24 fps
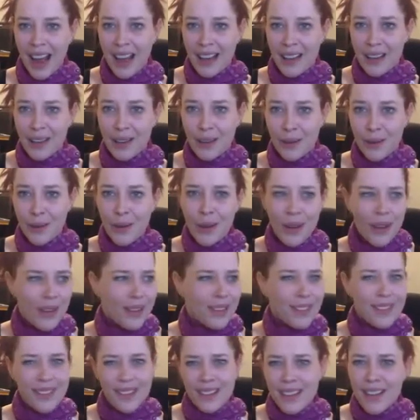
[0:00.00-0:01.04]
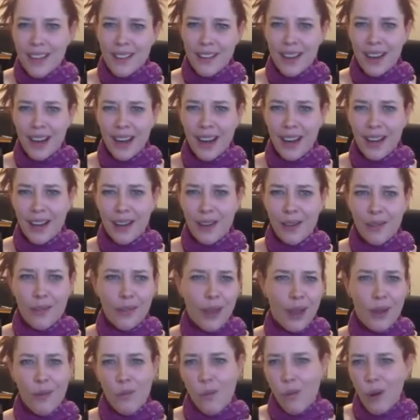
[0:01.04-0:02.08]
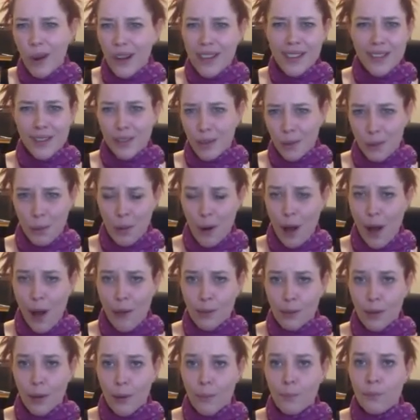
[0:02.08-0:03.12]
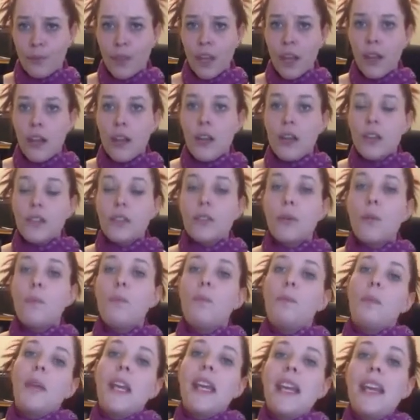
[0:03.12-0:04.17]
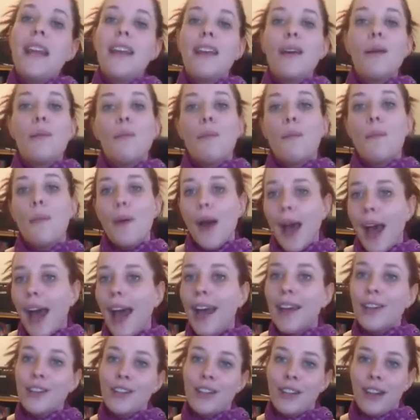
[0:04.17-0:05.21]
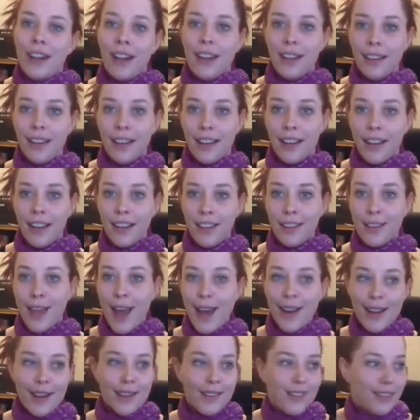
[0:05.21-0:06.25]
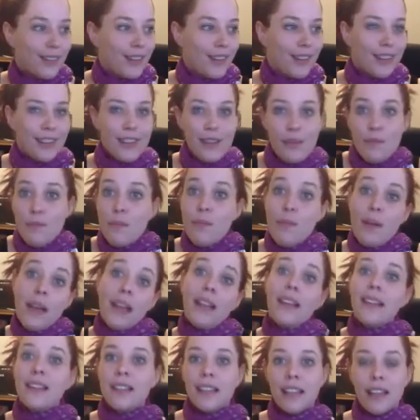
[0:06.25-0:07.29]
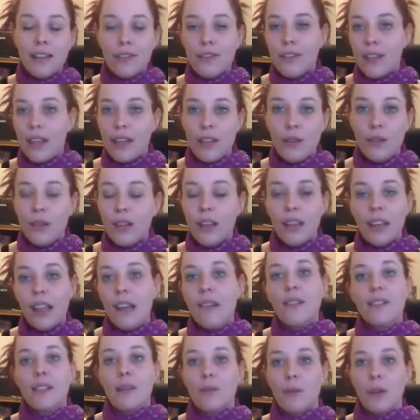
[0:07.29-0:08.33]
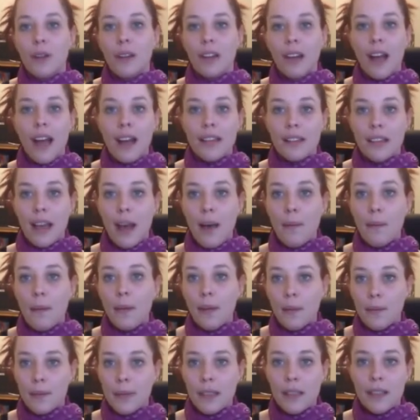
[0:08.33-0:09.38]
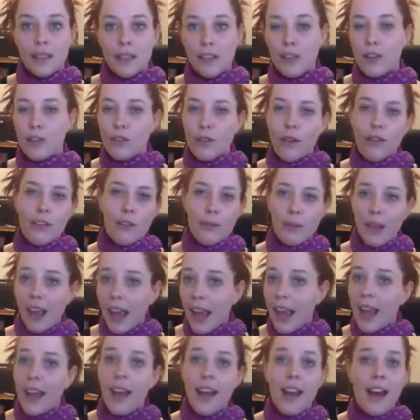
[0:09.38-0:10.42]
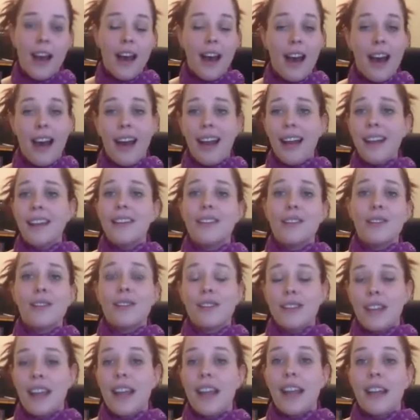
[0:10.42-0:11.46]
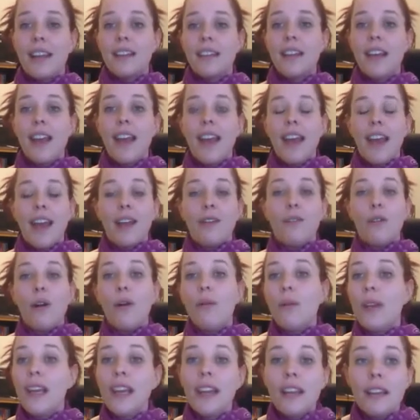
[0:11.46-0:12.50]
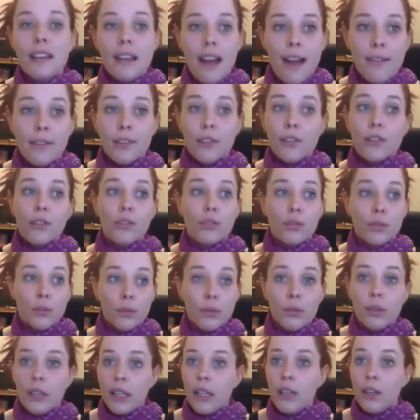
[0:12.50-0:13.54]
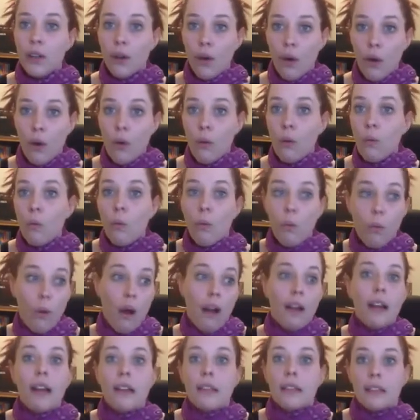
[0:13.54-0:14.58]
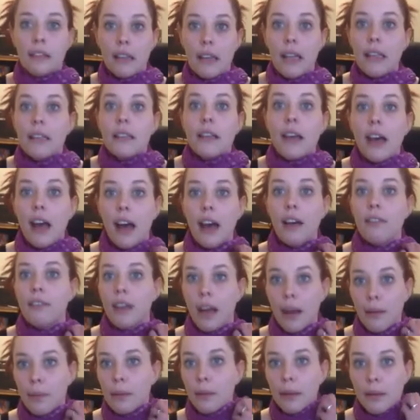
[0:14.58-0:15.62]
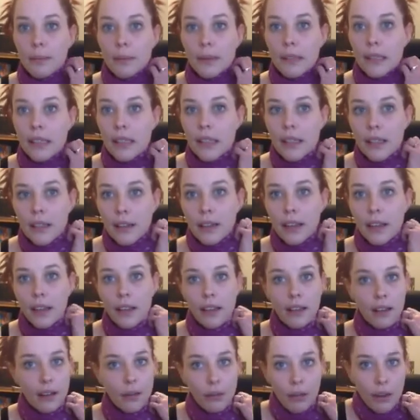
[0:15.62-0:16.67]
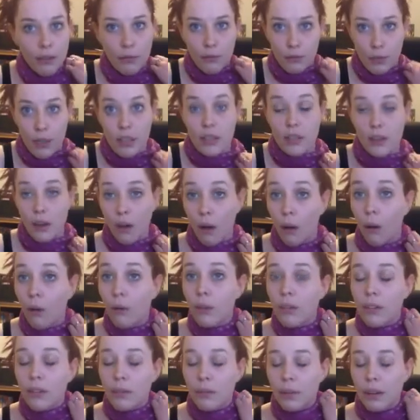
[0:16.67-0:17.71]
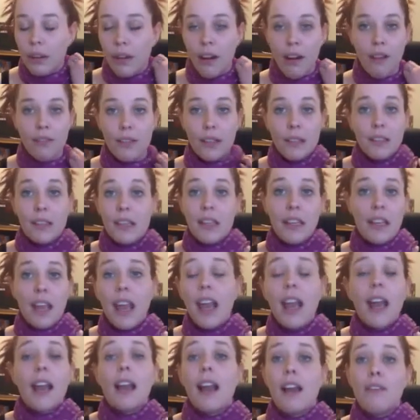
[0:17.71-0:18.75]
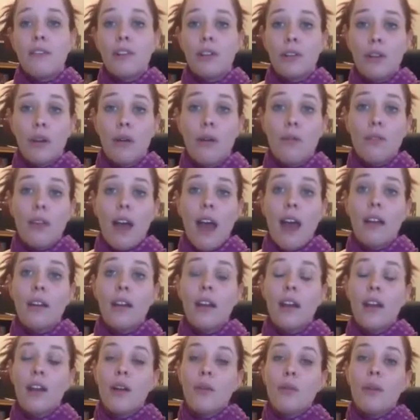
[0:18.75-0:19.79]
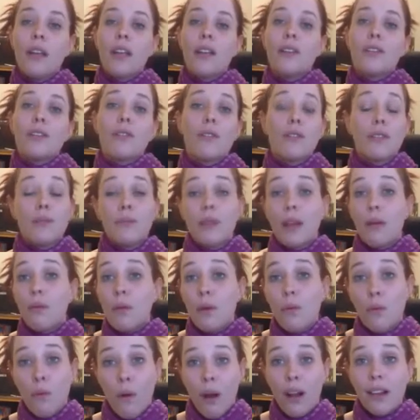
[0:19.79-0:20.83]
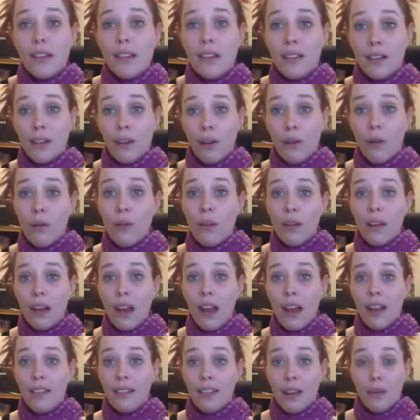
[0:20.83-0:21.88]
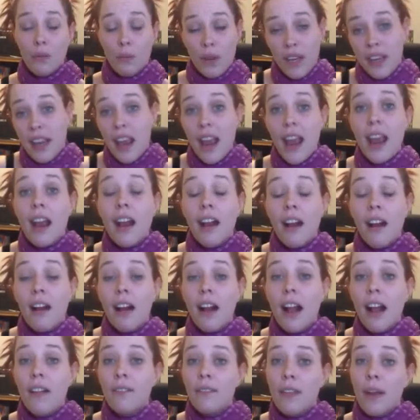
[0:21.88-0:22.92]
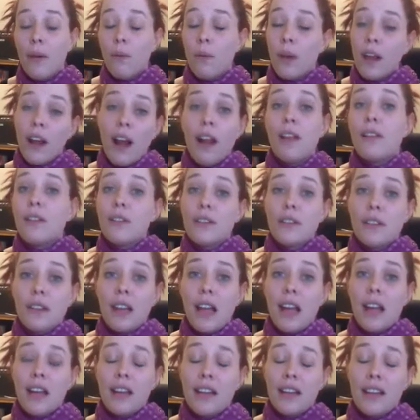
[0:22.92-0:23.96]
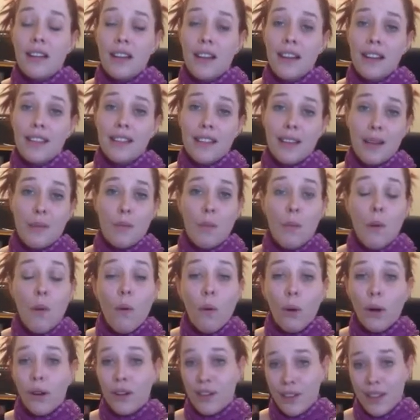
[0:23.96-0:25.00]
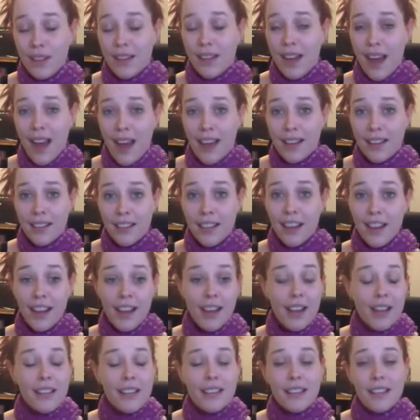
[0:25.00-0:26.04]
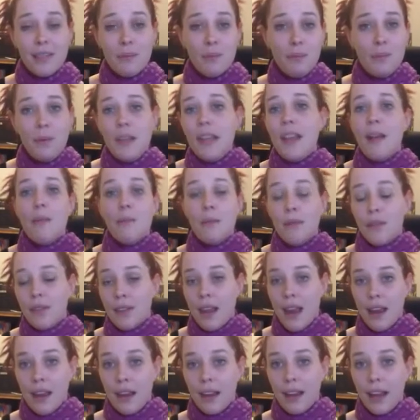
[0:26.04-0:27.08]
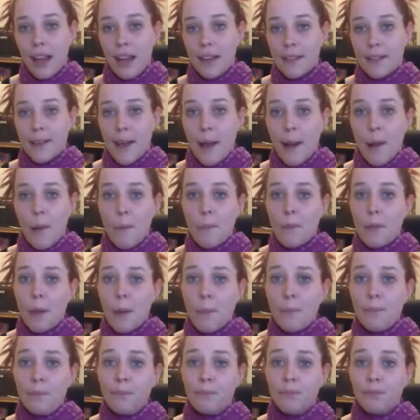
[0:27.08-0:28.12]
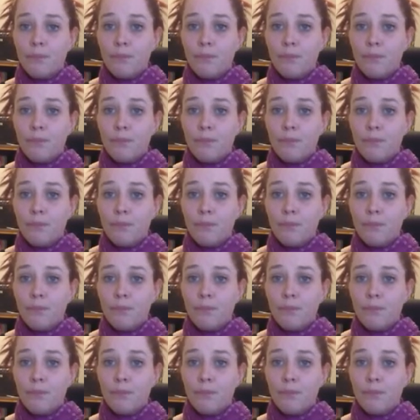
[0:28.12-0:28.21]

at you, sneering at you, like, what is your problem? So be compassionate. That is the biggest gift that you can give someone that has epilepsy, is to show them, hey, I understand. And while we can never truly know what it's like to have epilepsy, if we don't, we obviously can't ever know that. We can show them that we want to know, and that we care, and that we understand, and that it's important to us to be empathetic and to help them.